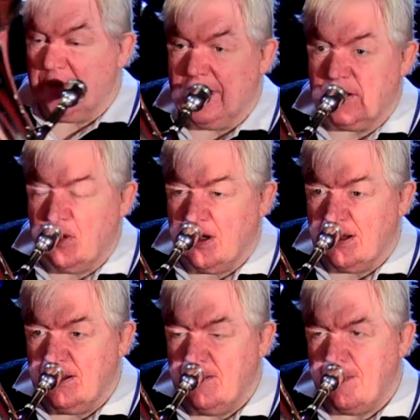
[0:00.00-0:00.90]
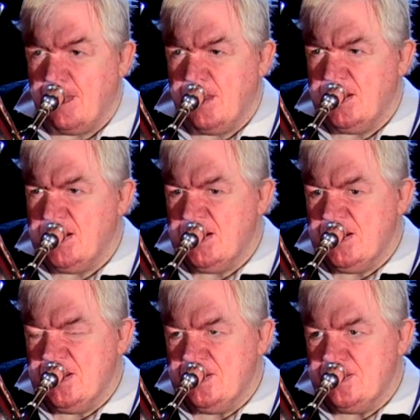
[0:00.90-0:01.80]
play it quietly.
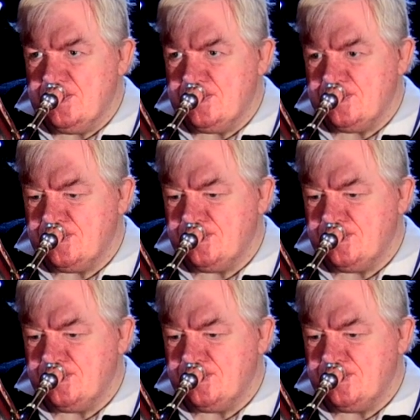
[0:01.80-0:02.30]
I